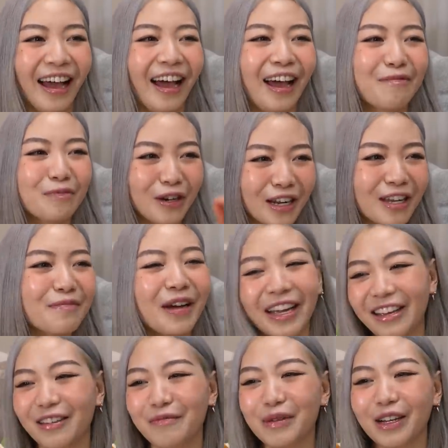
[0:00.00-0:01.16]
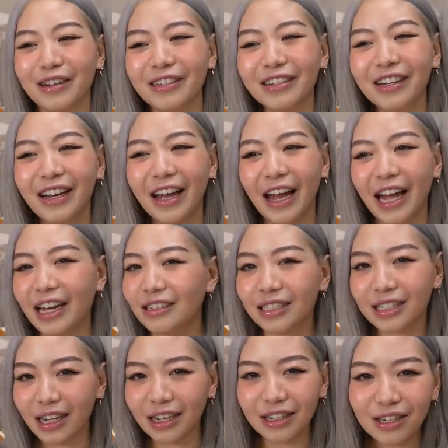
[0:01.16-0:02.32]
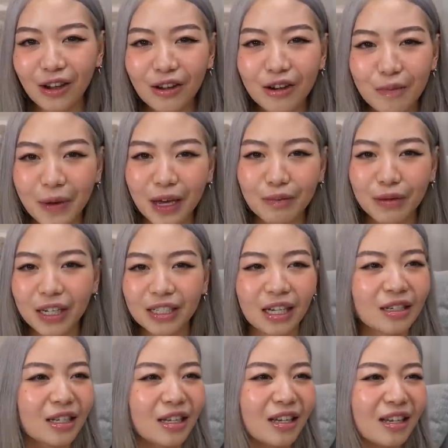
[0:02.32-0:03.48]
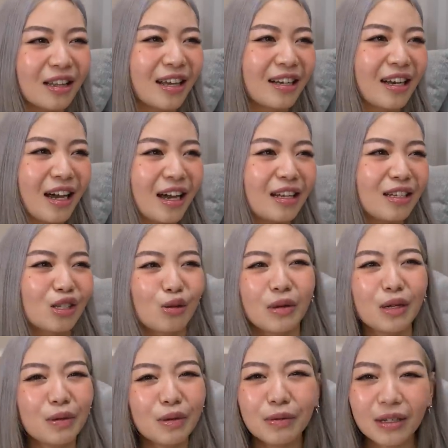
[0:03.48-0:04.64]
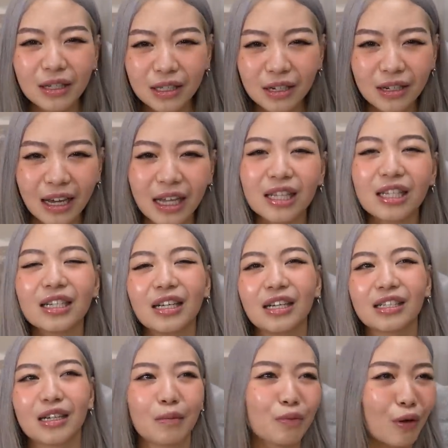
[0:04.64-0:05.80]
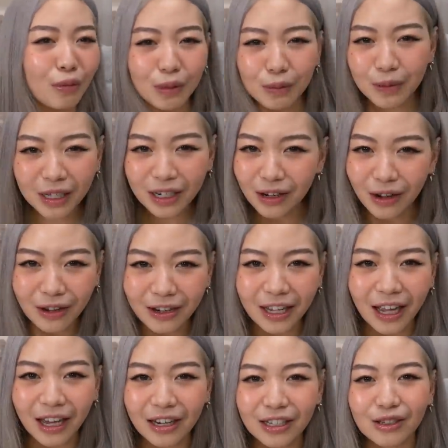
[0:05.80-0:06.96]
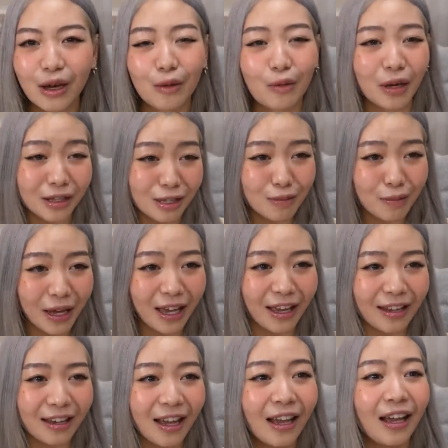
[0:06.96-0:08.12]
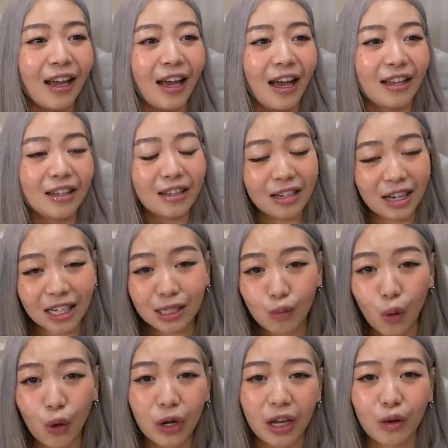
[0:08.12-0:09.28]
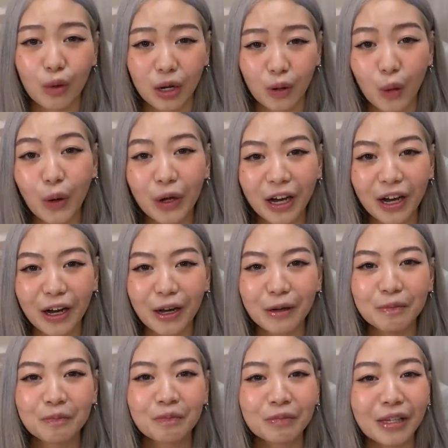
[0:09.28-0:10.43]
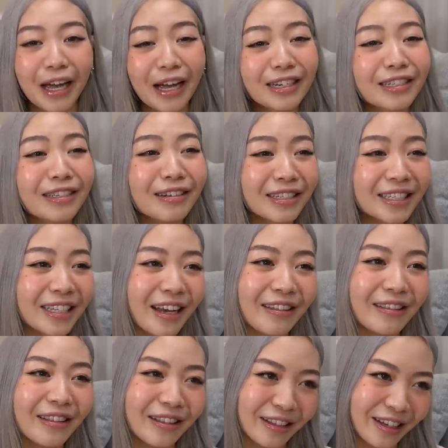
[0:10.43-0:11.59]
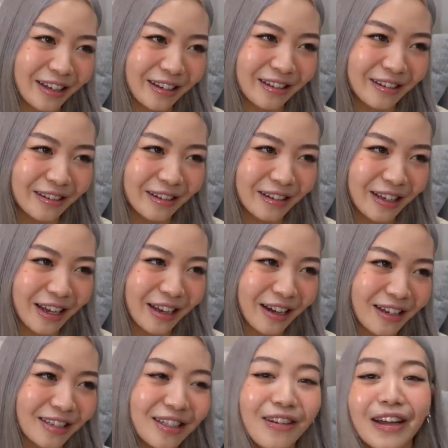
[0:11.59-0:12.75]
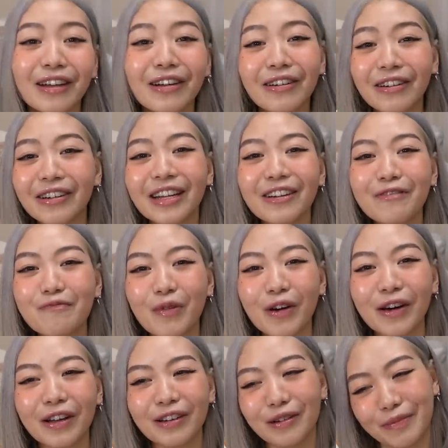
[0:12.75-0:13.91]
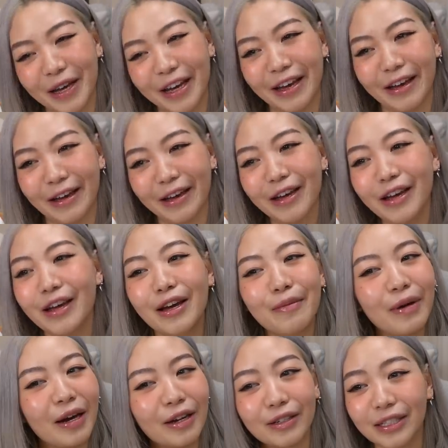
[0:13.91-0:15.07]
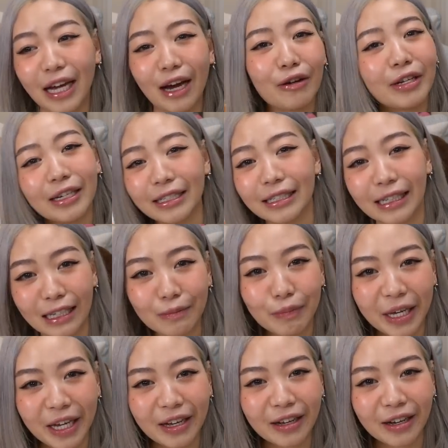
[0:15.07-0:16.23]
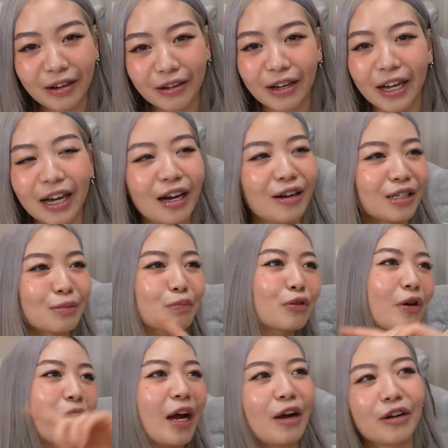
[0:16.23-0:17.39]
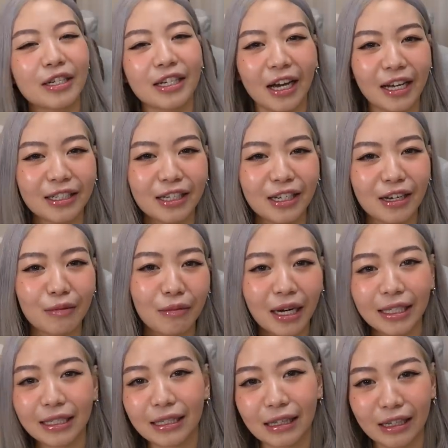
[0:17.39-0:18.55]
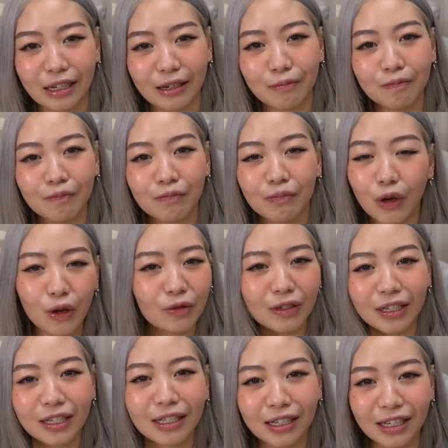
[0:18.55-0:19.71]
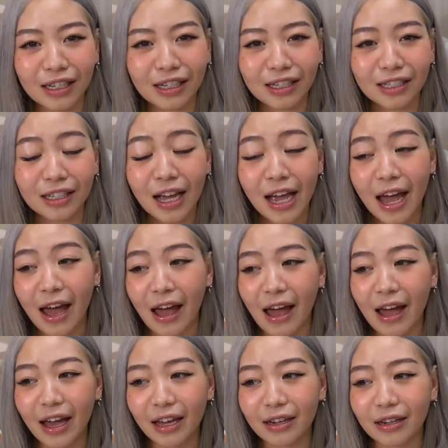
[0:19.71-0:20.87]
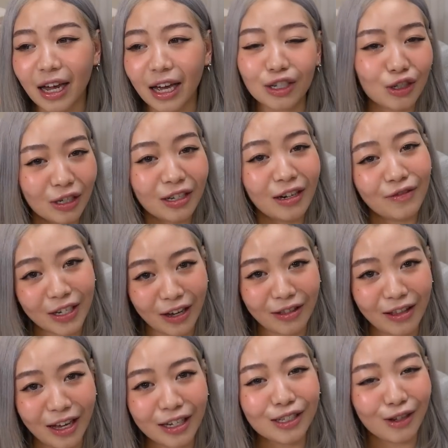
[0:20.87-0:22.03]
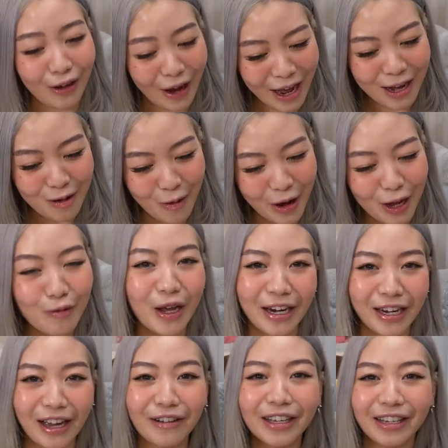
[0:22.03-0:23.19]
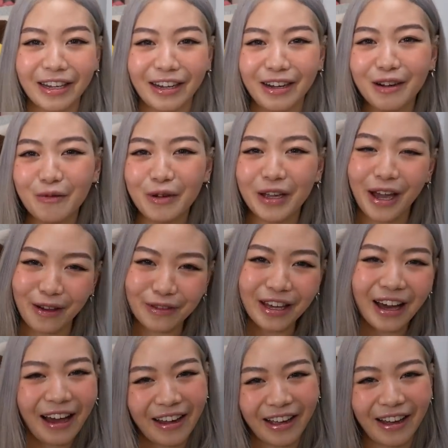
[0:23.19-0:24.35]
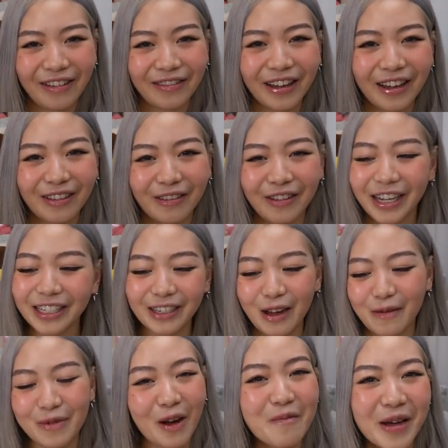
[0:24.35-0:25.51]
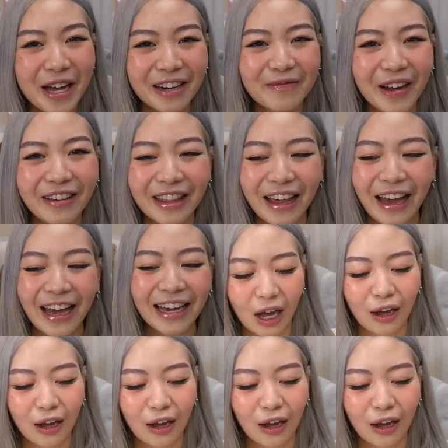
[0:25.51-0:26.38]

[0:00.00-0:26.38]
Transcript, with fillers: I put in my email and decided to go to bed because I was thinking like nah there's so many people that's gonna enter this I'm probably not gonna get it so I went to bed and then the next morning when I woke up I actually got sent the link okay guys so I could have bought a pair but I was out here sleeping okay I was prioritizing my sleep over these sneakers and I shouldn't have done that. So anyway, we are now here. We have the archive colorway, so I'm not mad about that.